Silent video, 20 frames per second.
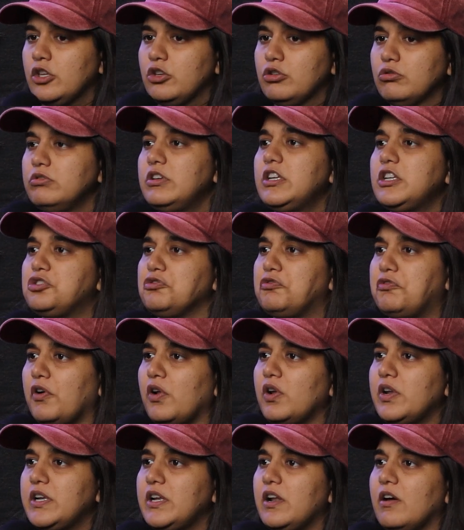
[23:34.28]
You need to
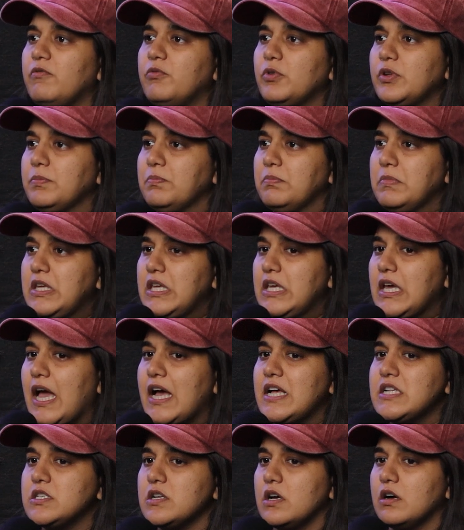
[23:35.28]
fall in love with me
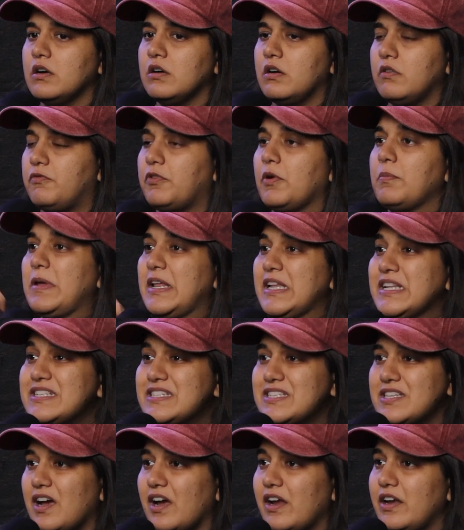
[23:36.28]
as from
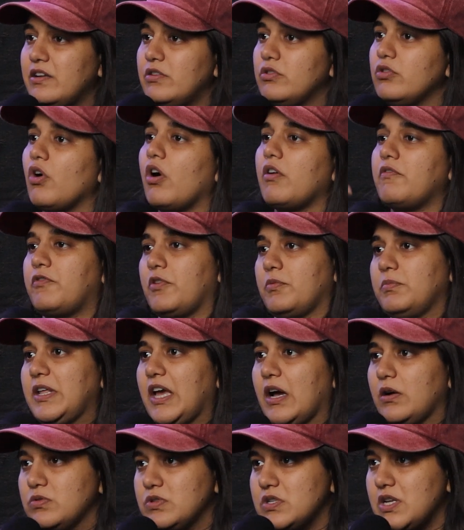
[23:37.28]
inside, not from the
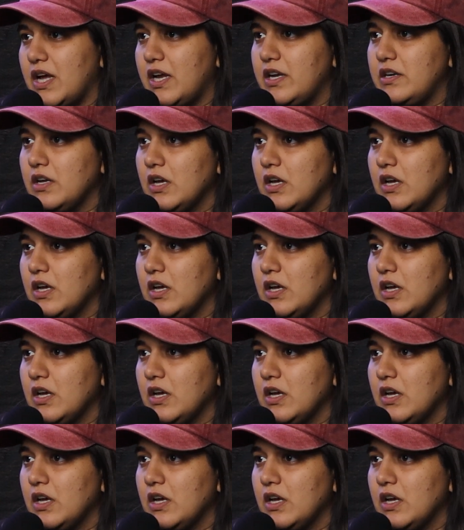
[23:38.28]
outside.